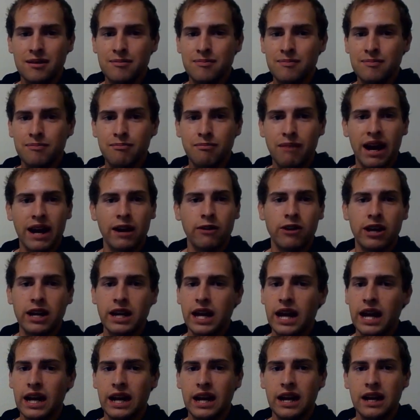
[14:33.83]
migraine
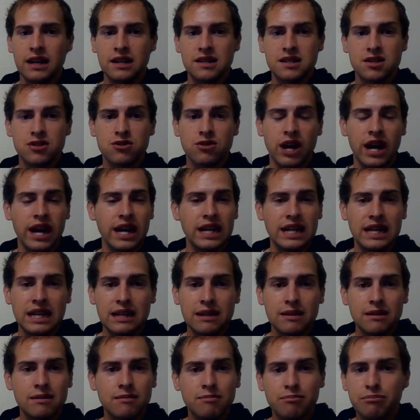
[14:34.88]
headaches, trying to eat
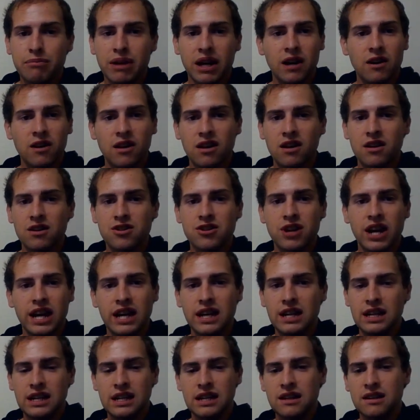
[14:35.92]
better, trying
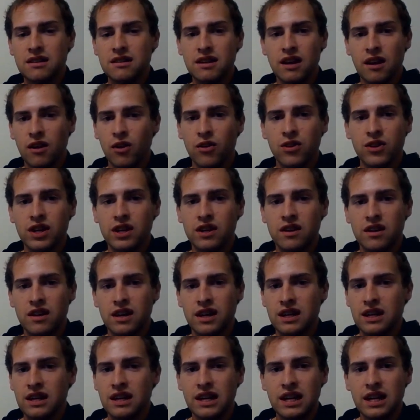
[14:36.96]
to eat healthier,
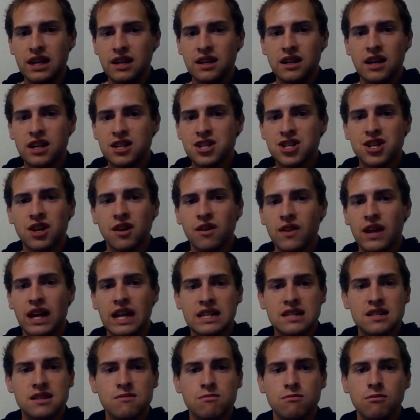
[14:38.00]
and in a nutshell,
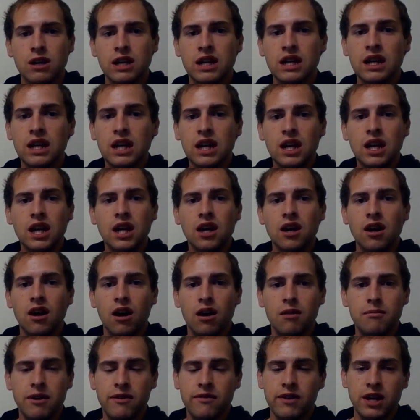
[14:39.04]
that's what
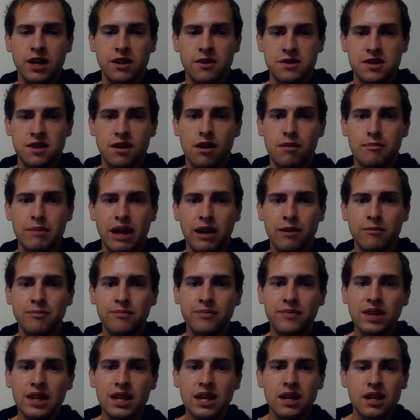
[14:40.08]
all my videos are about.
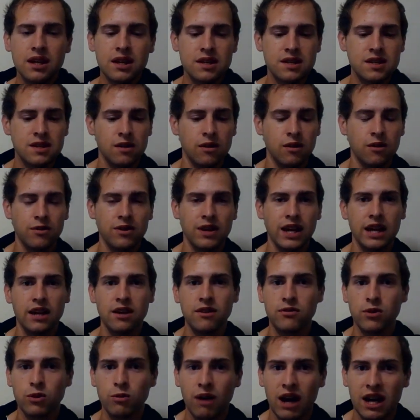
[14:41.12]
So thank you
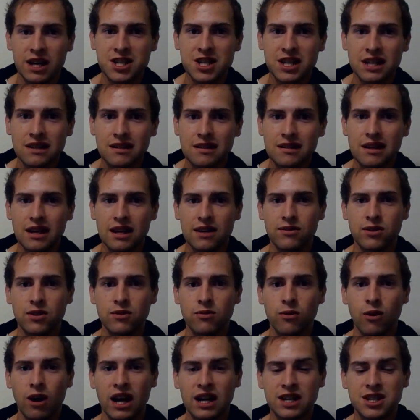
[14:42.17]
for watching. If you've
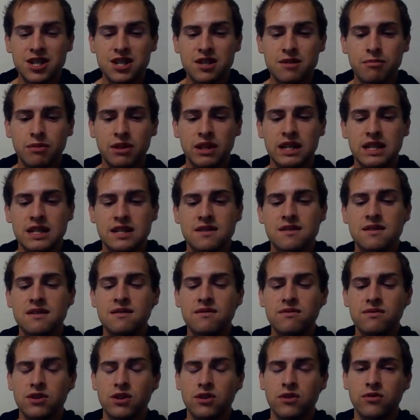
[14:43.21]
watched, please
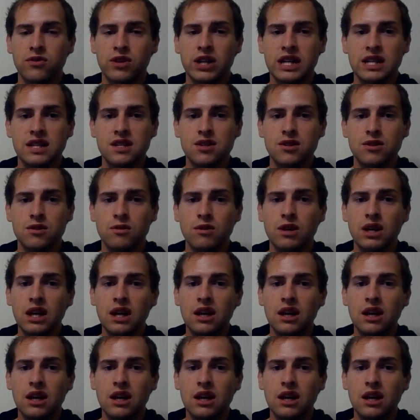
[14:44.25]
feel free to